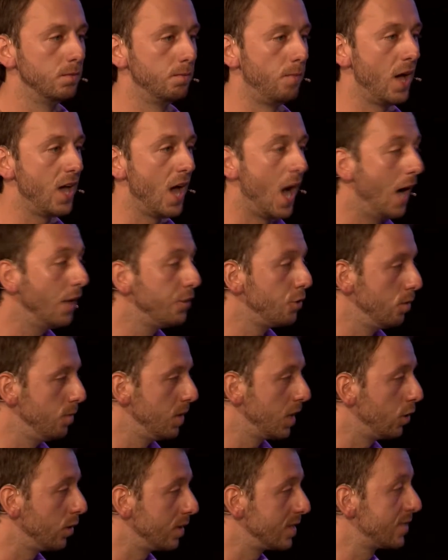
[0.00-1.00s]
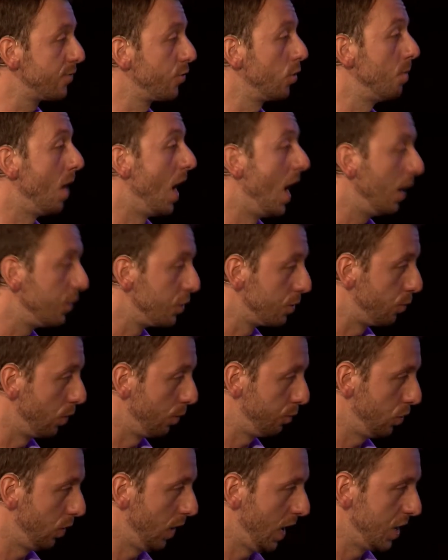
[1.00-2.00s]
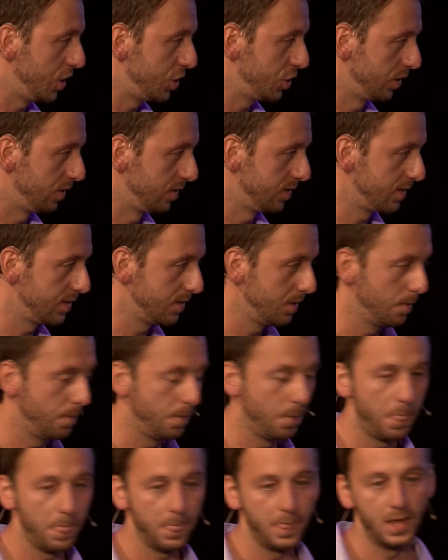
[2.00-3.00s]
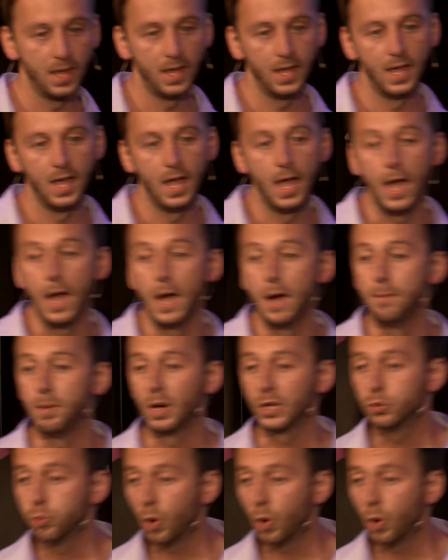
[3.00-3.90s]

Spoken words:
by other immigrants from other populations. But